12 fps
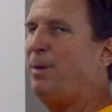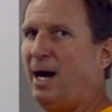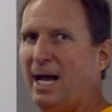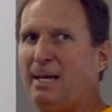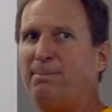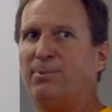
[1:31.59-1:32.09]

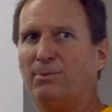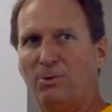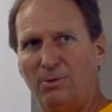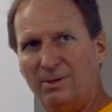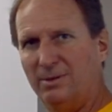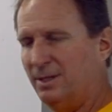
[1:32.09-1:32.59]
pipe,
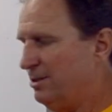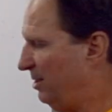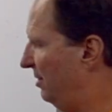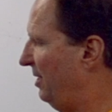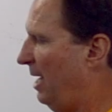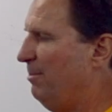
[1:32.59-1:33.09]
it's
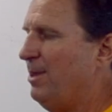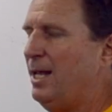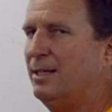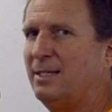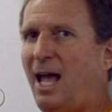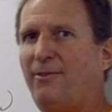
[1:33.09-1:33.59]
the same
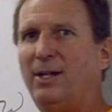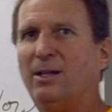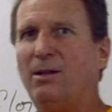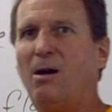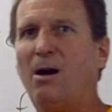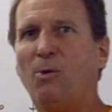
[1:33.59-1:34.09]
thing as having
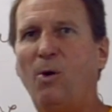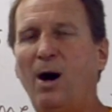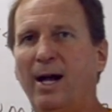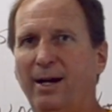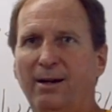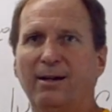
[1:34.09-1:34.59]
a long
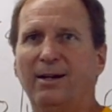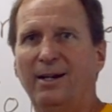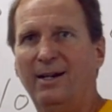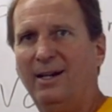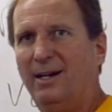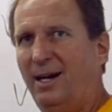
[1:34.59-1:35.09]
wire,
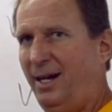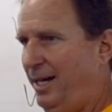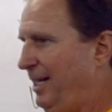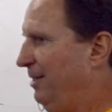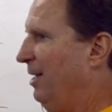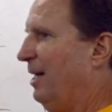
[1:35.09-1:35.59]

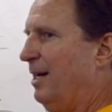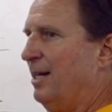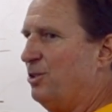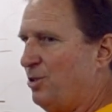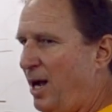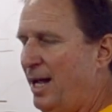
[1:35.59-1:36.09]
right?
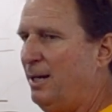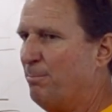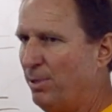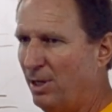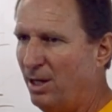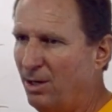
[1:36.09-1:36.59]
Try to
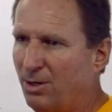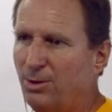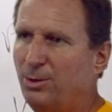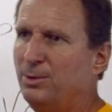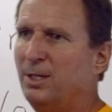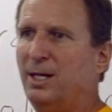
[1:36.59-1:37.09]

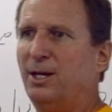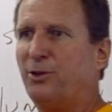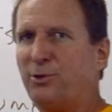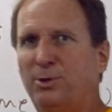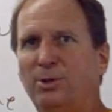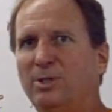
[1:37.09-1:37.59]
blow
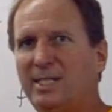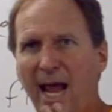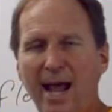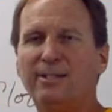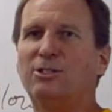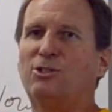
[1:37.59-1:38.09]
through
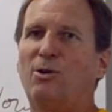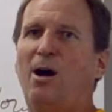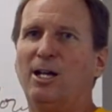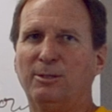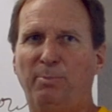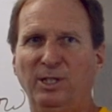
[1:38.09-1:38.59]
10
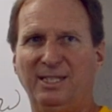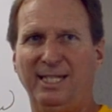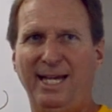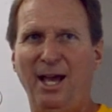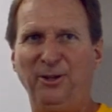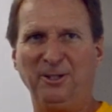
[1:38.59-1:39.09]
straws put
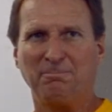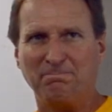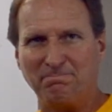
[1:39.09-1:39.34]
together,